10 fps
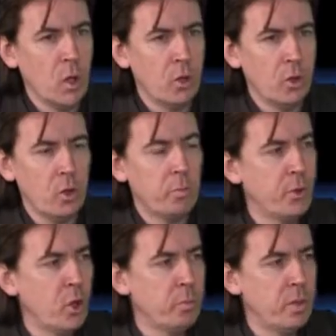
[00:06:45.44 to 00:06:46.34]
Which
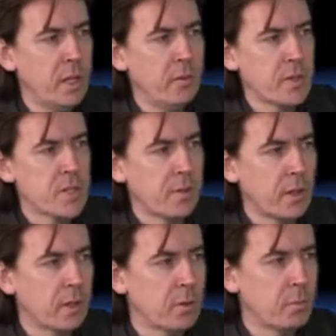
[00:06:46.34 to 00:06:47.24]
non-believers, I
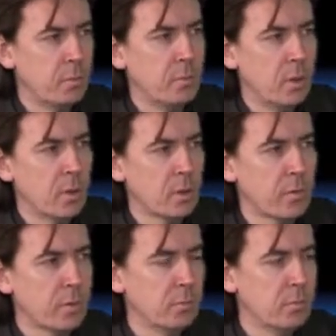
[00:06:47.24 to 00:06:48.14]
think, a lot
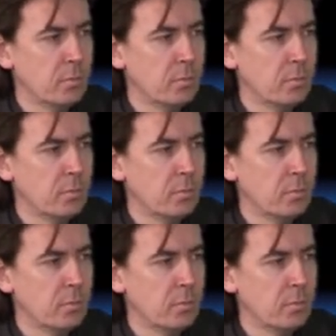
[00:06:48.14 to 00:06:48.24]
of them.